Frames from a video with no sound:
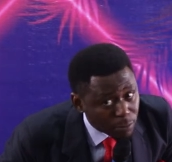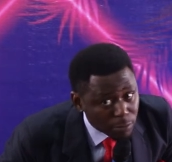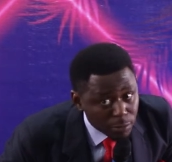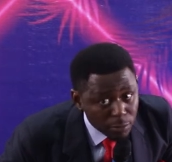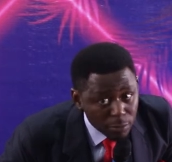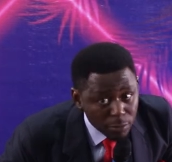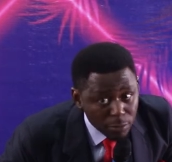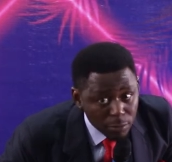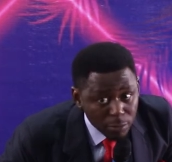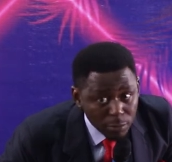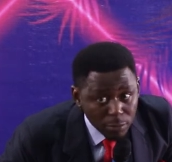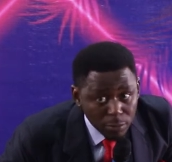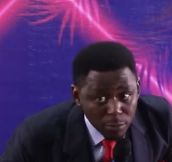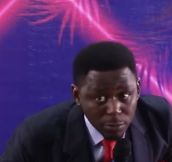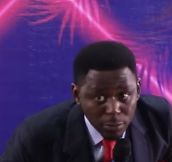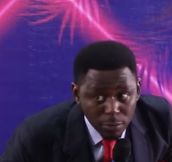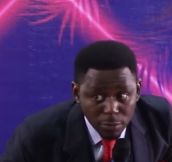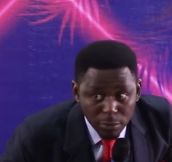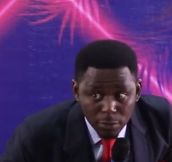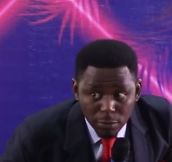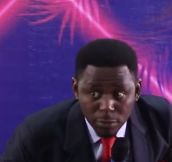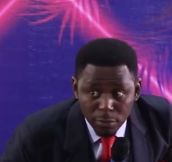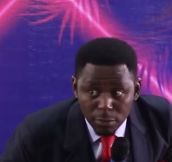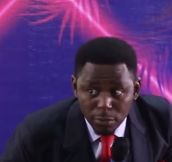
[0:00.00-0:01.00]

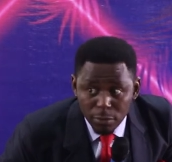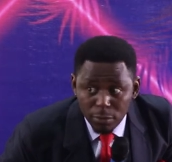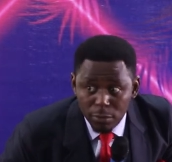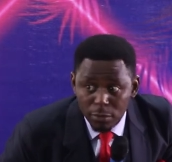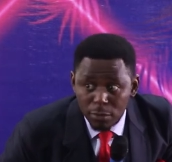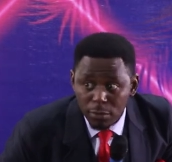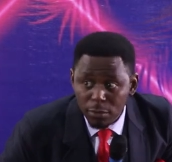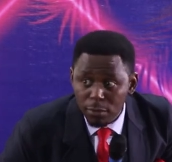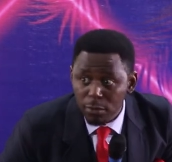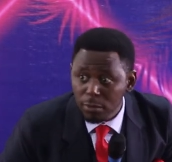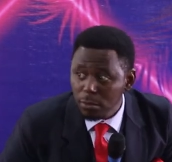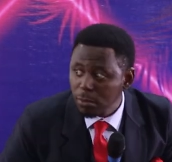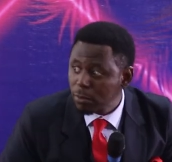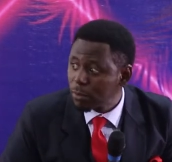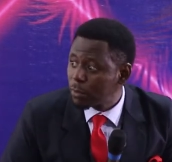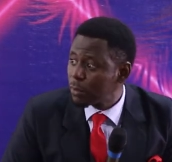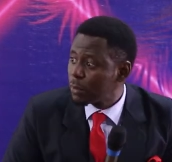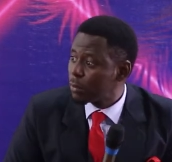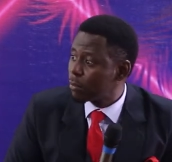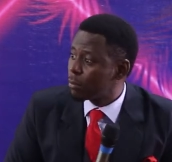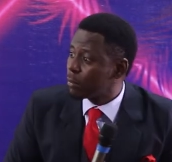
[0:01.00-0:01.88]
No one is speaking in this clip.